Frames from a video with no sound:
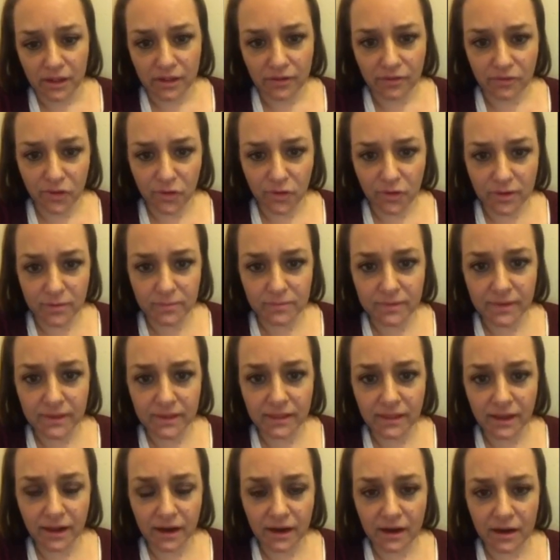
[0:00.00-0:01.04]
if you can
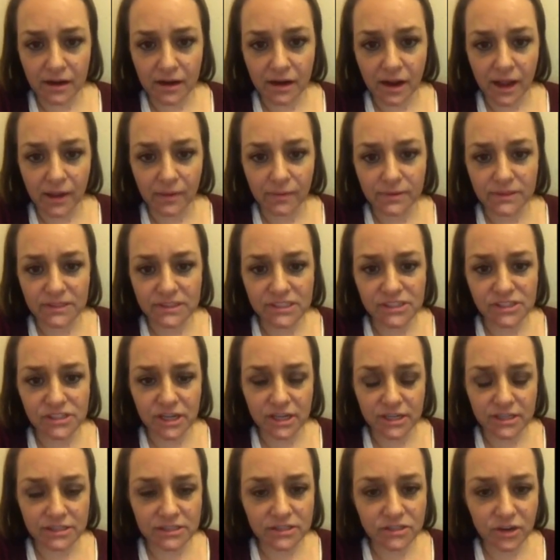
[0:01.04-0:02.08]
be there, I would
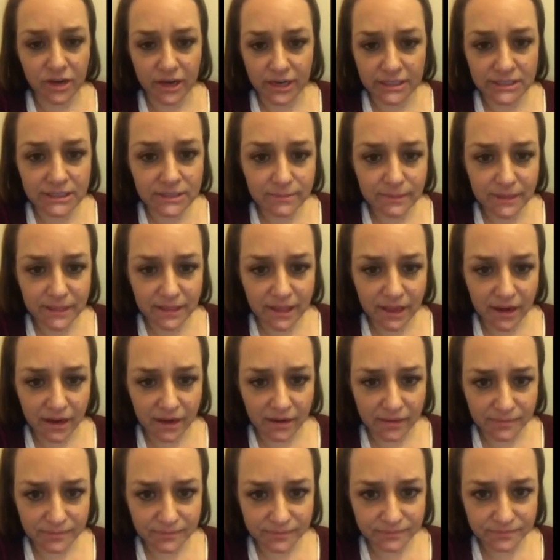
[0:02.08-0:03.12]
suggest trying to be
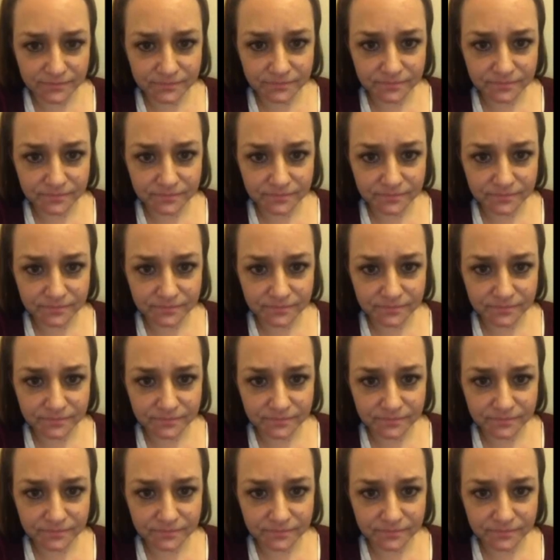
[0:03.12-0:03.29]
there.